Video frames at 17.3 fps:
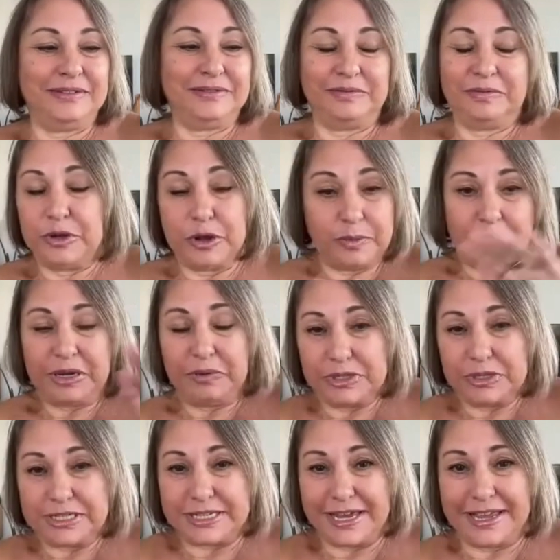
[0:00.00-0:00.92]
nobody
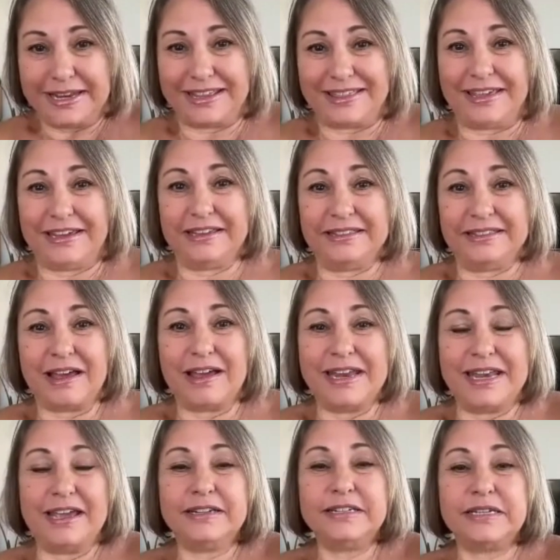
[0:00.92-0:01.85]
would say anything, and the guy
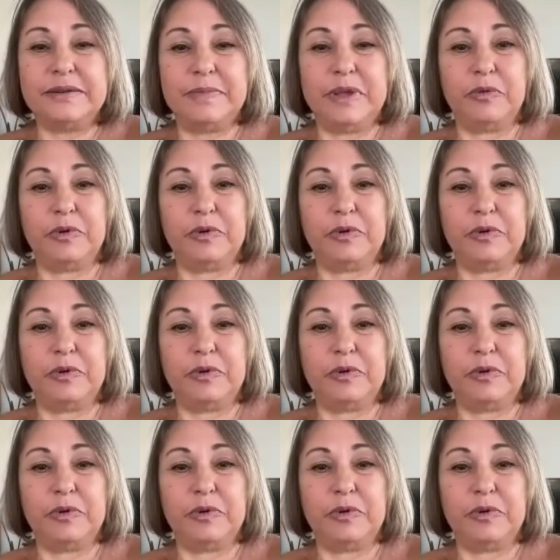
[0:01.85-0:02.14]
next to me